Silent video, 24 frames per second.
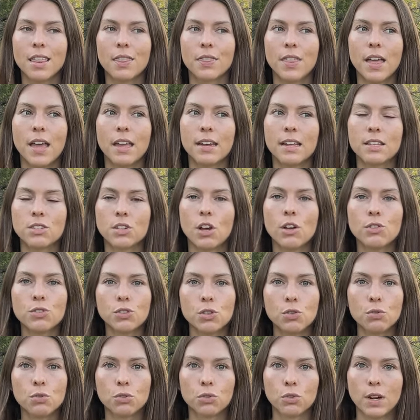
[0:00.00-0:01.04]
then it's
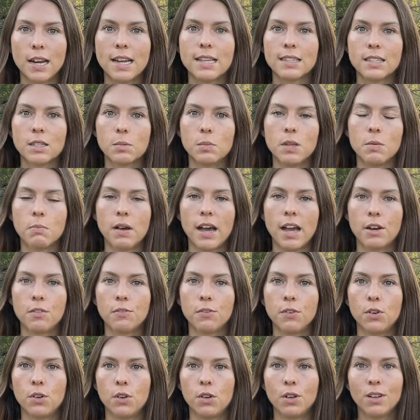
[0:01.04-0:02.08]
also great to be
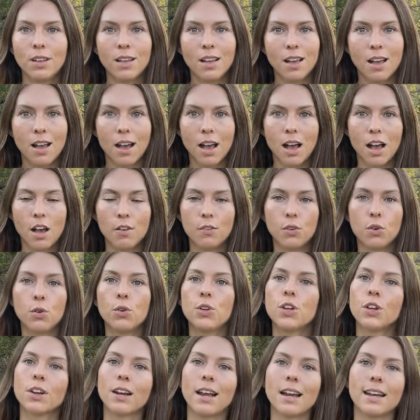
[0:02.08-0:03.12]
mindful of who
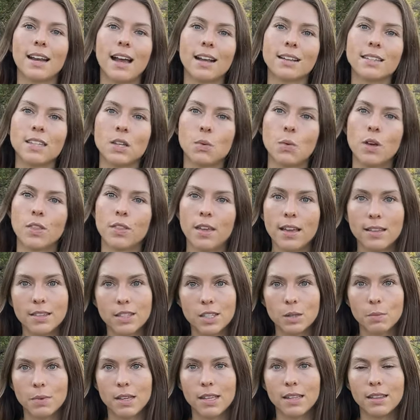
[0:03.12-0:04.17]
you're connecting with
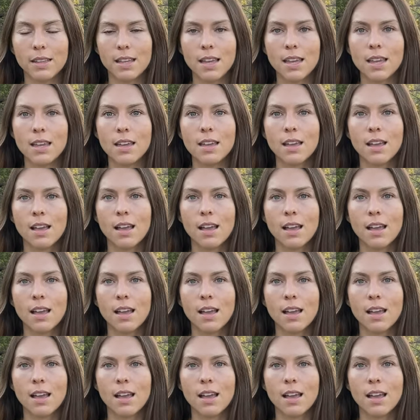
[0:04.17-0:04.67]
intimately,